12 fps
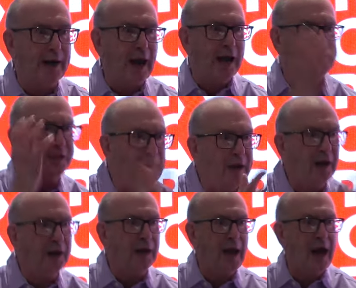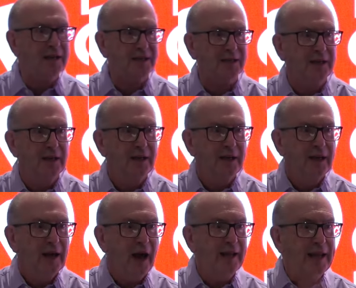class, the middle class,
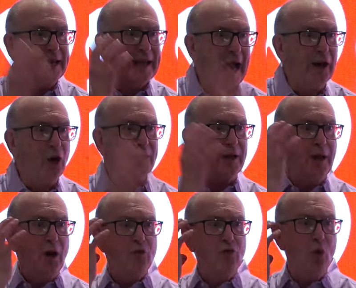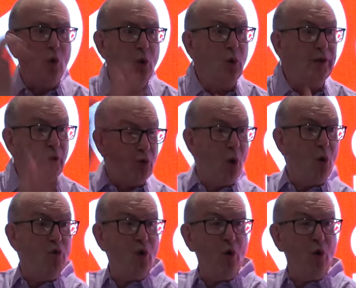and they cannot rule, the old